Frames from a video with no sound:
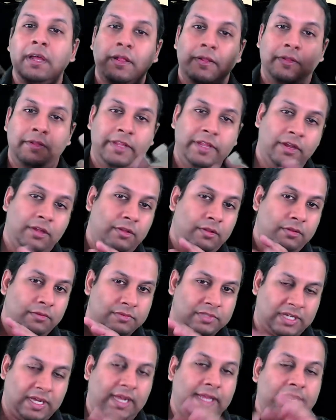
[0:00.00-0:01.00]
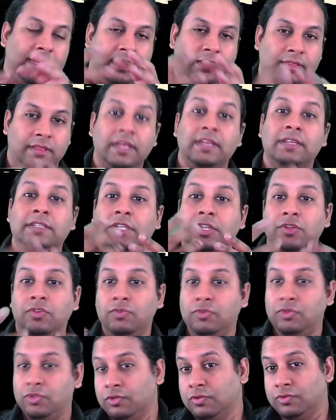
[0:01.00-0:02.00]
Little tiny things that you
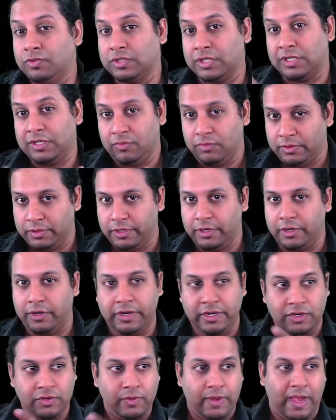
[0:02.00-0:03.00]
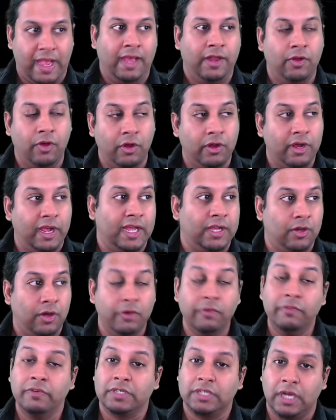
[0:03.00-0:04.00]
use and you learn and you add
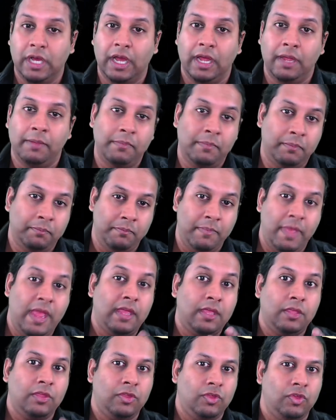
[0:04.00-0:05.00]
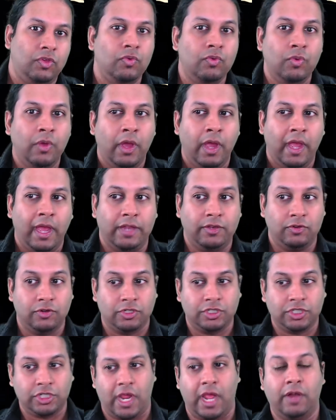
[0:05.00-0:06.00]
over time make you and your
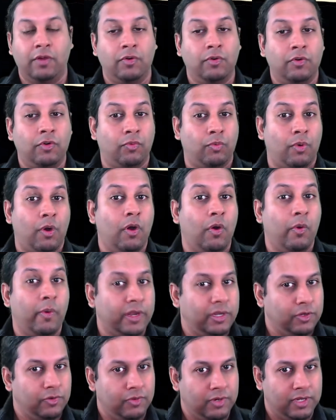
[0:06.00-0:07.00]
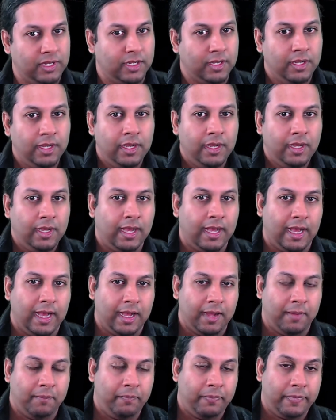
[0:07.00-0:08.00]
channel grow and unique.
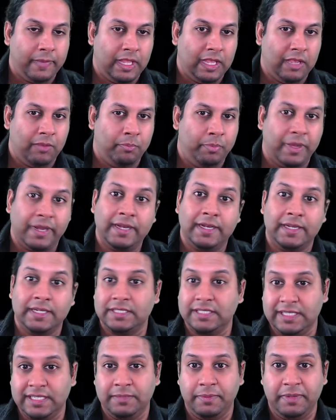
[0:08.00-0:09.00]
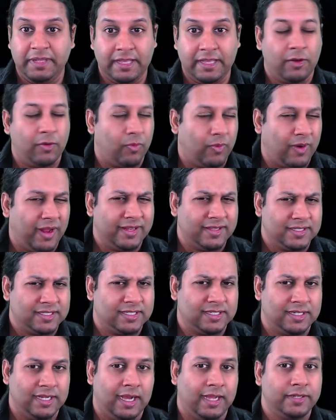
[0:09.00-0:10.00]
But it doesn't need to be there right at the
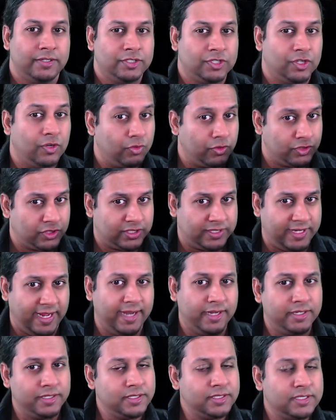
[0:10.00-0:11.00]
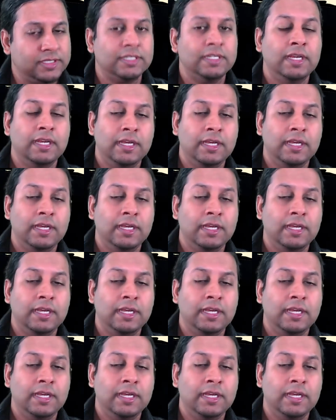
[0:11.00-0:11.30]
start. So those standards,